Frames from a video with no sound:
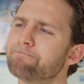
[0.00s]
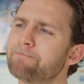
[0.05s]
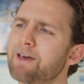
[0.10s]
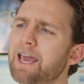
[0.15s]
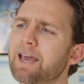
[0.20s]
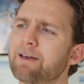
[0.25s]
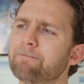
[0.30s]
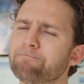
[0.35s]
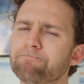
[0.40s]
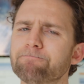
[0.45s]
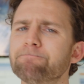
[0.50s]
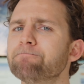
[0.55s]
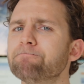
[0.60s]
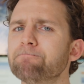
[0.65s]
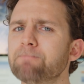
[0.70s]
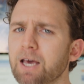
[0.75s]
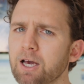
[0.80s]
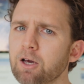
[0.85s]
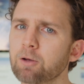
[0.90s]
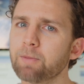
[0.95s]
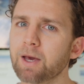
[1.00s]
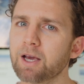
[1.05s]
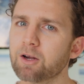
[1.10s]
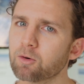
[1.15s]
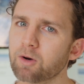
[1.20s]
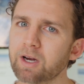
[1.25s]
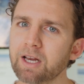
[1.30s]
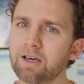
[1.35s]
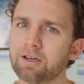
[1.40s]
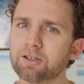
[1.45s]
hey, that could make a
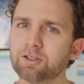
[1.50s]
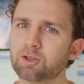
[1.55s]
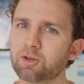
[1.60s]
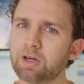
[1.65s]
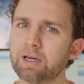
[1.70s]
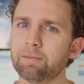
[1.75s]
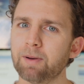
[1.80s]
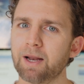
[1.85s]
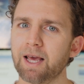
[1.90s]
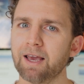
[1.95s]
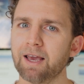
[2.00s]
really good screenplay.